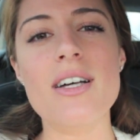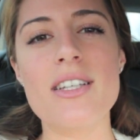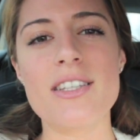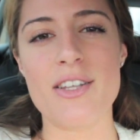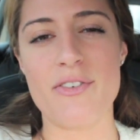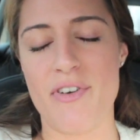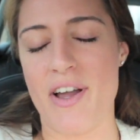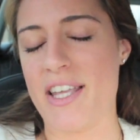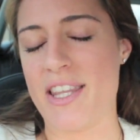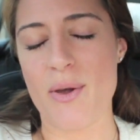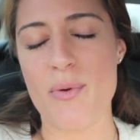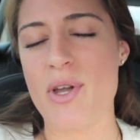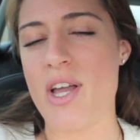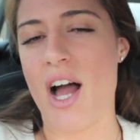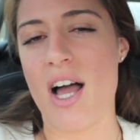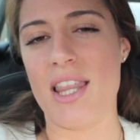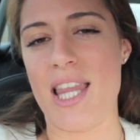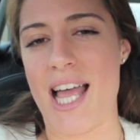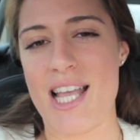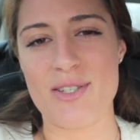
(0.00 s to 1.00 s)
the fact that we
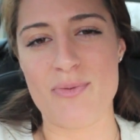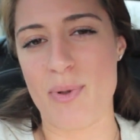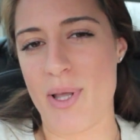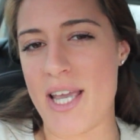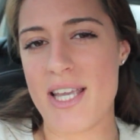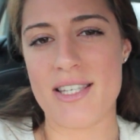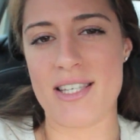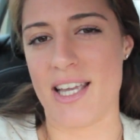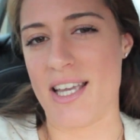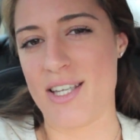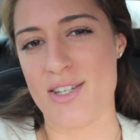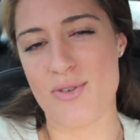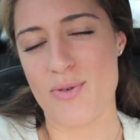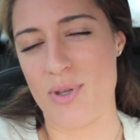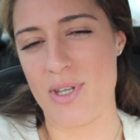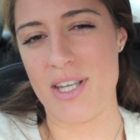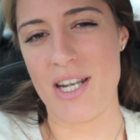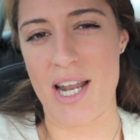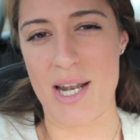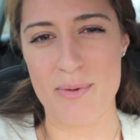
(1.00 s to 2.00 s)
got last place, like, it's
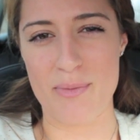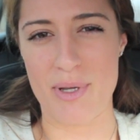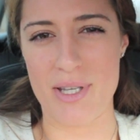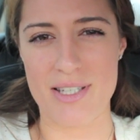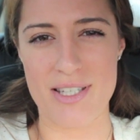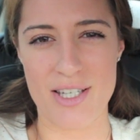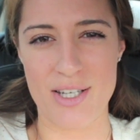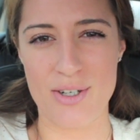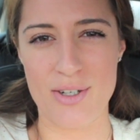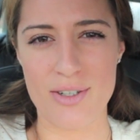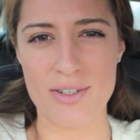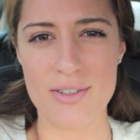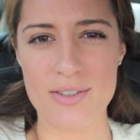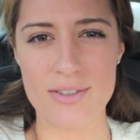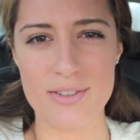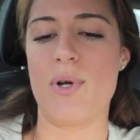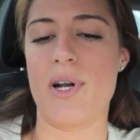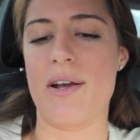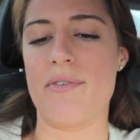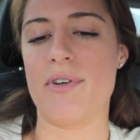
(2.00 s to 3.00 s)
really not a big deal.
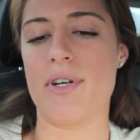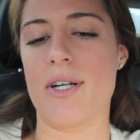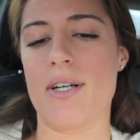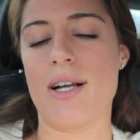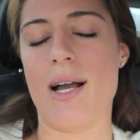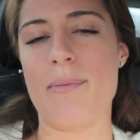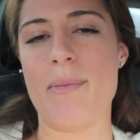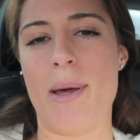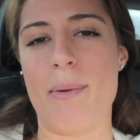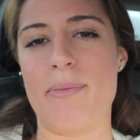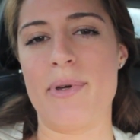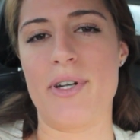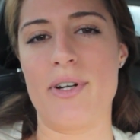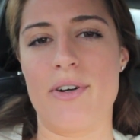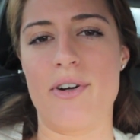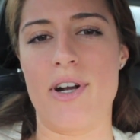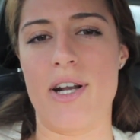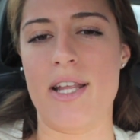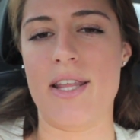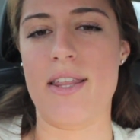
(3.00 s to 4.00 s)
Whatever, I'm not
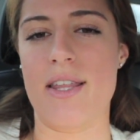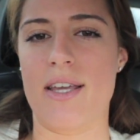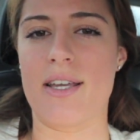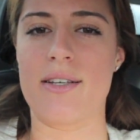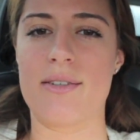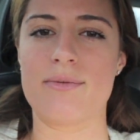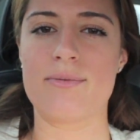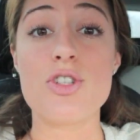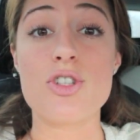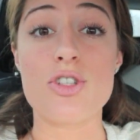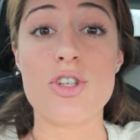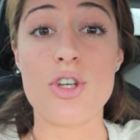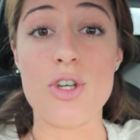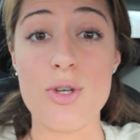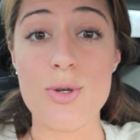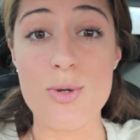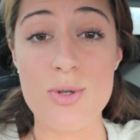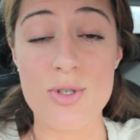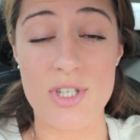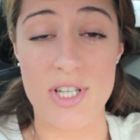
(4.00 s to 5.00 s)
bitter or anything.
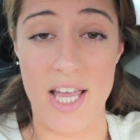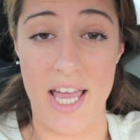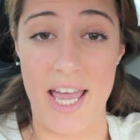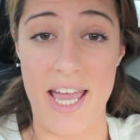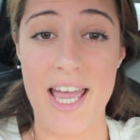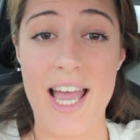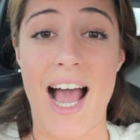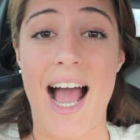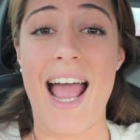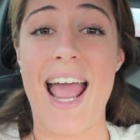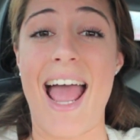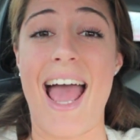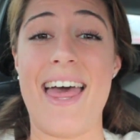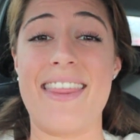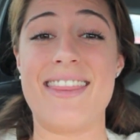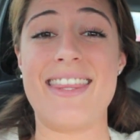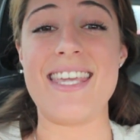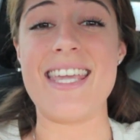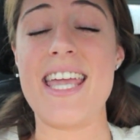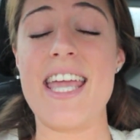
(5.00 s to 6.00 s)
Tuesday, I
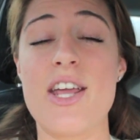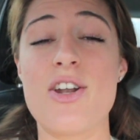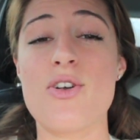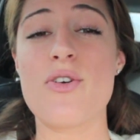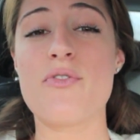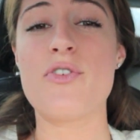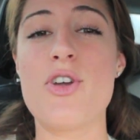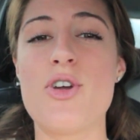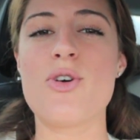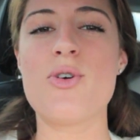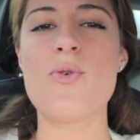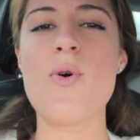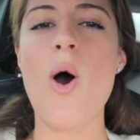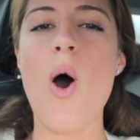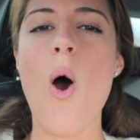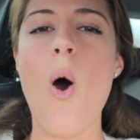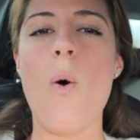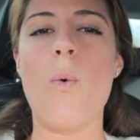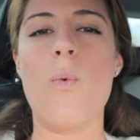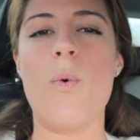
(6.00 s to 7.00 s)
had the interview
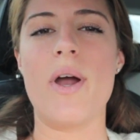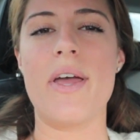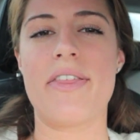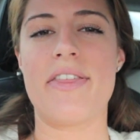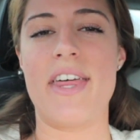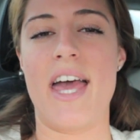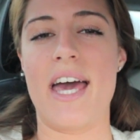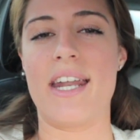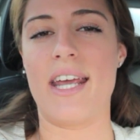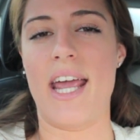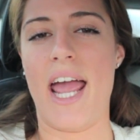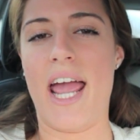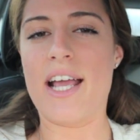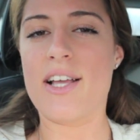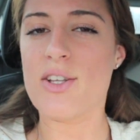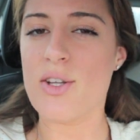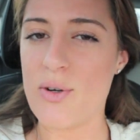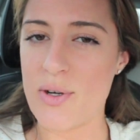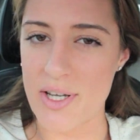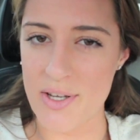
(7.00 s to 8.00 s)
with that
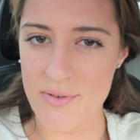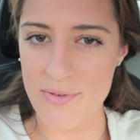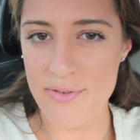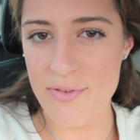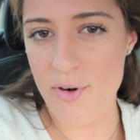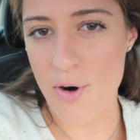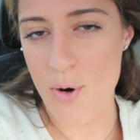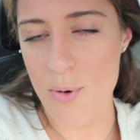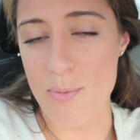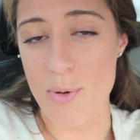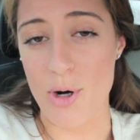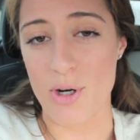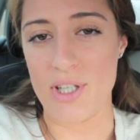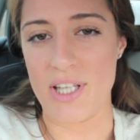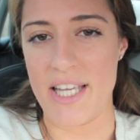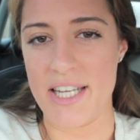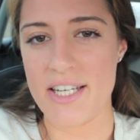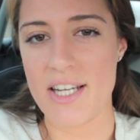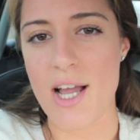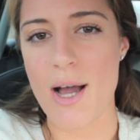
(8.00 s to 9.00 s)
Anglo Info
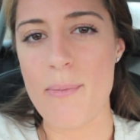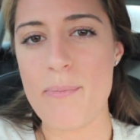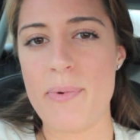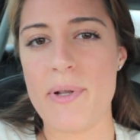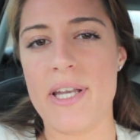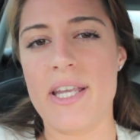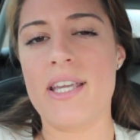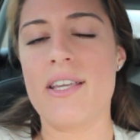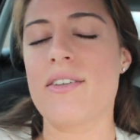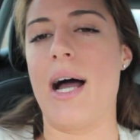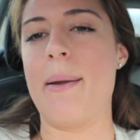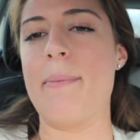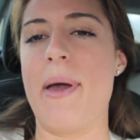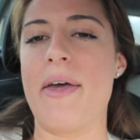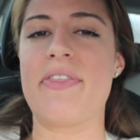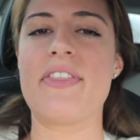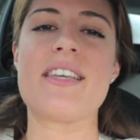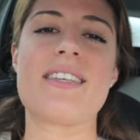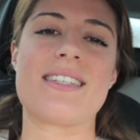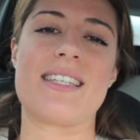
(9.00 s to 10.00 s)
Berlin company. I
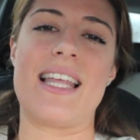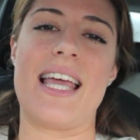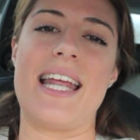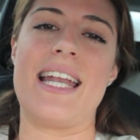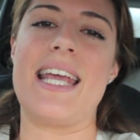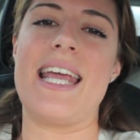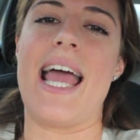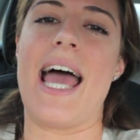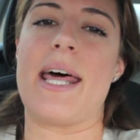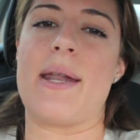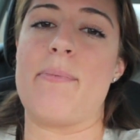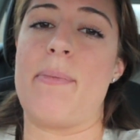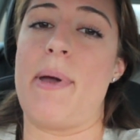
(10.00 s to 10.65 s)
met this lady at a